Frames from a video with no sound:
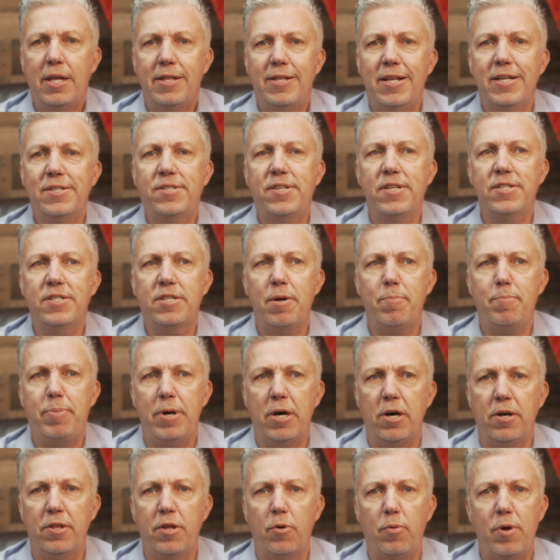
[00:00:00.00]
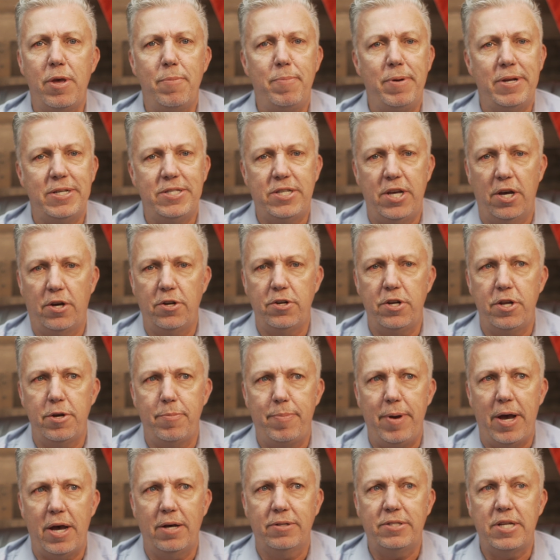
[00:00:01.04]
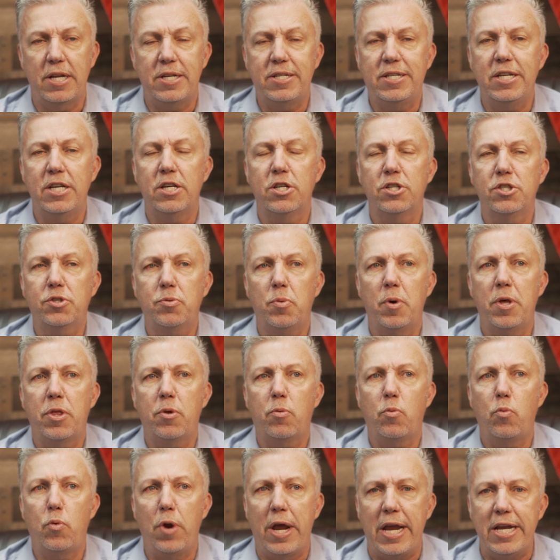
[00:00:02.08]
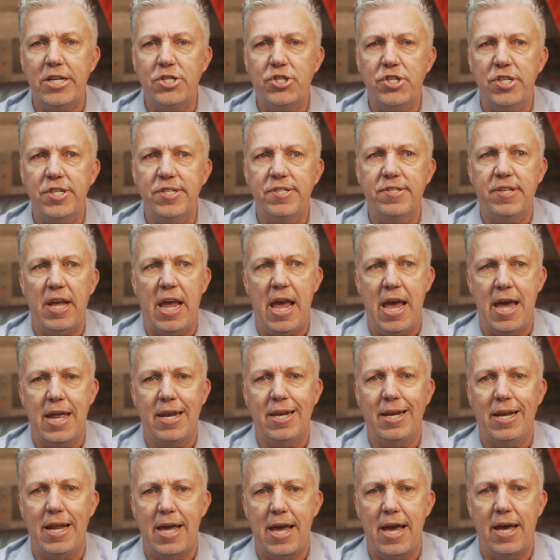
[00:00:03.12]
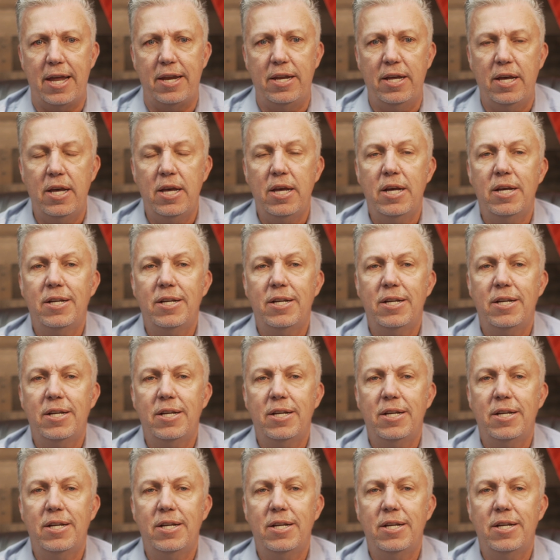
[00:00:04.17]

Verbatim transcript: This is the bill that we have been telling you about that deals with ranges and lead,